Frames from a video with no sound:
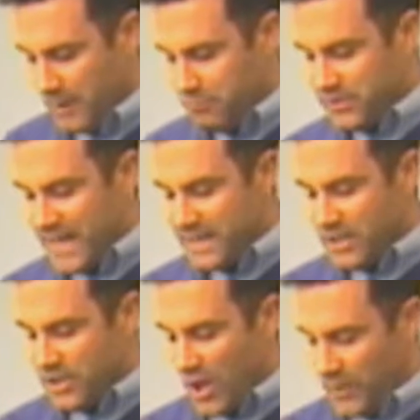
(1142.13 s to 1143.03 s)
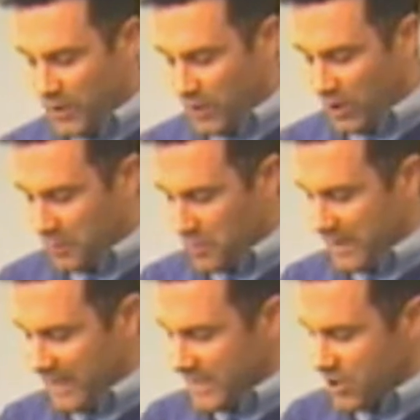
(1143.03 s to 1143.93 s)
They pretended to know it all but
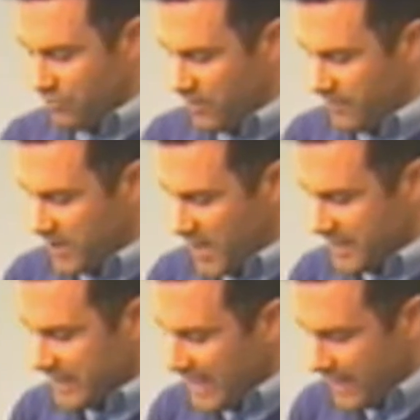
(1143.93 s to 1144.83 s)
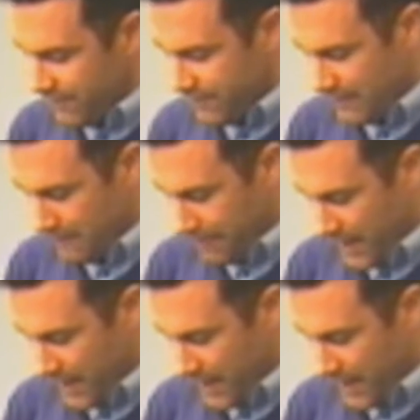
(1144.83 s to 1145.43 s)
were illiterate regarding life.